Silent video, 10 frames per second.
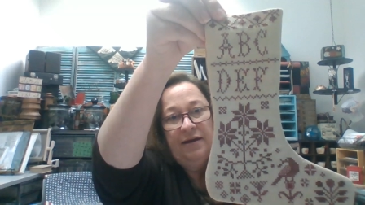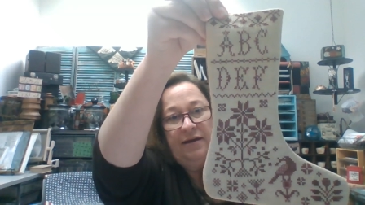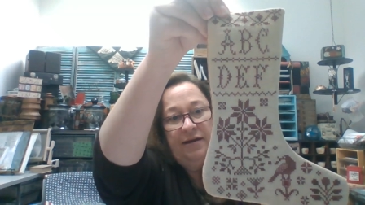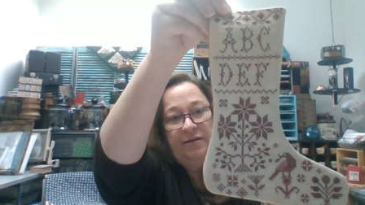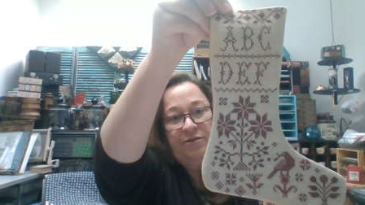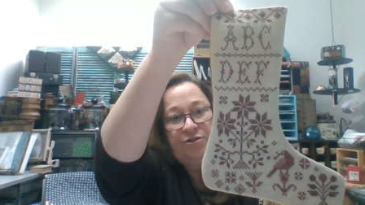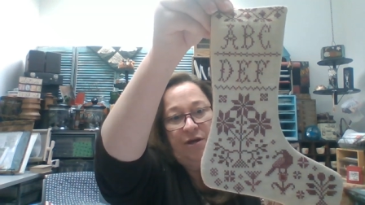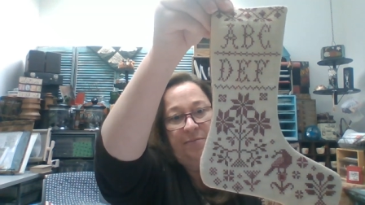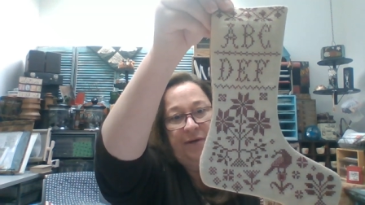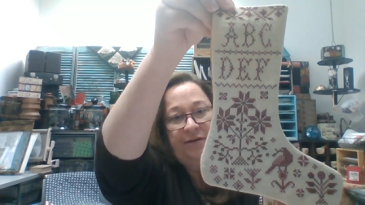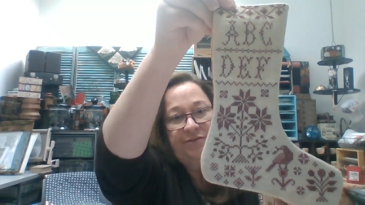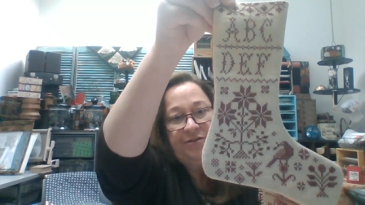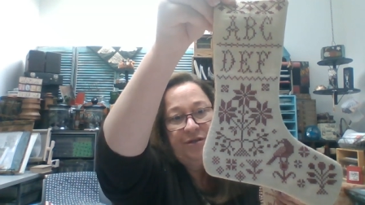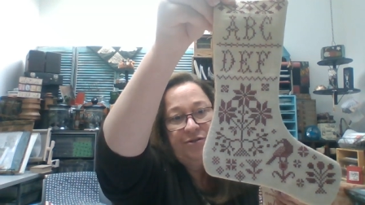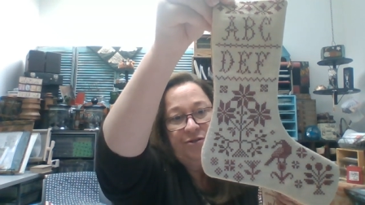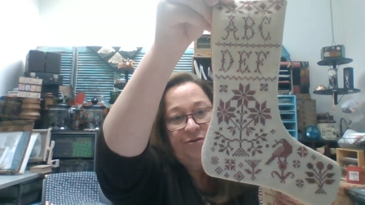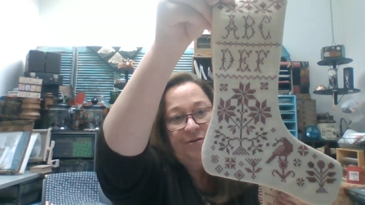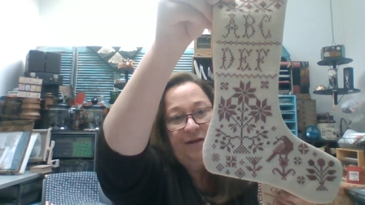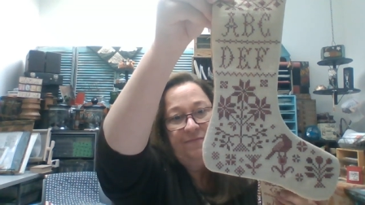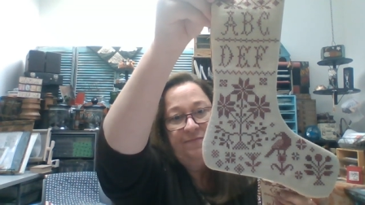a shop model stitcher
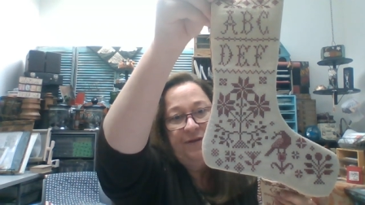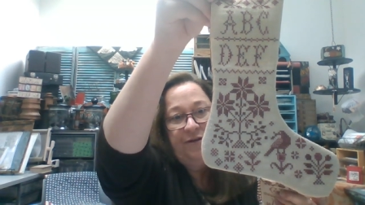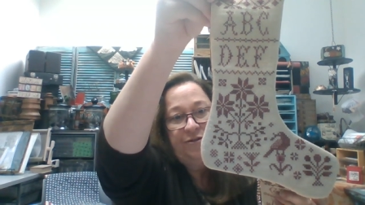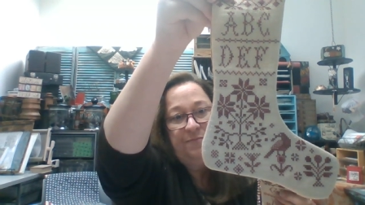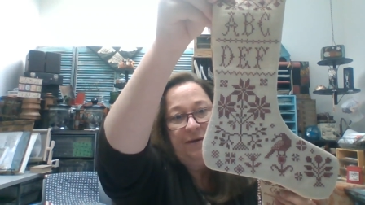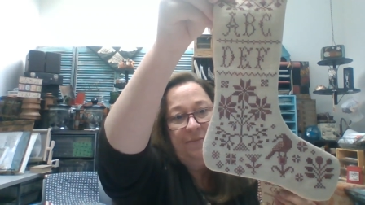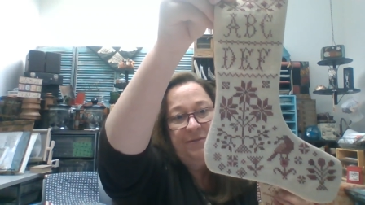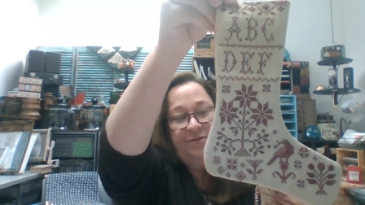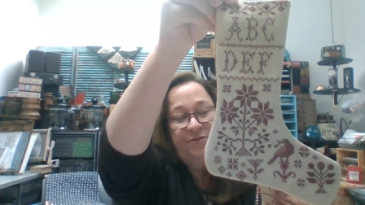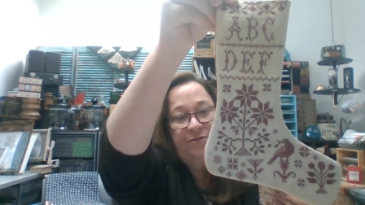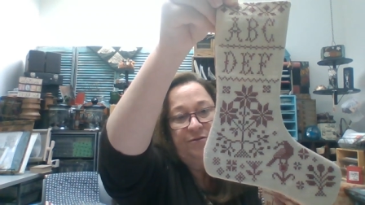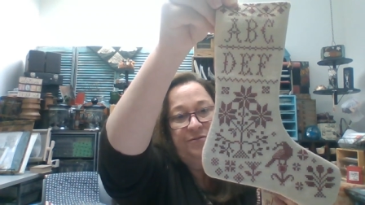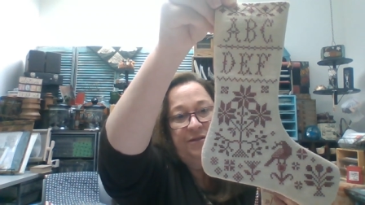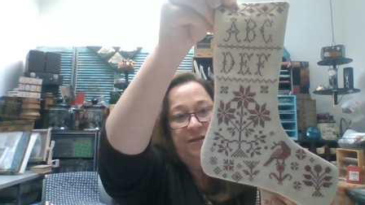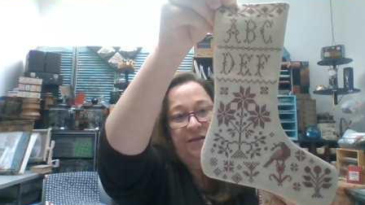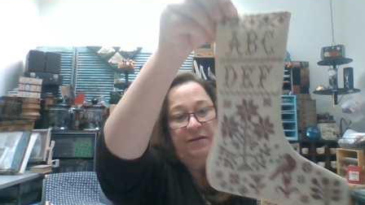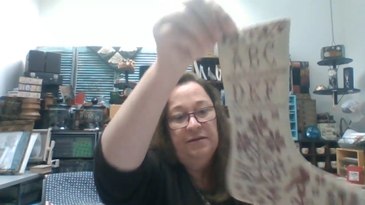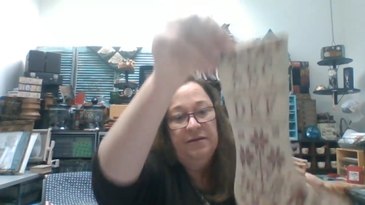and finished by Miss Susie.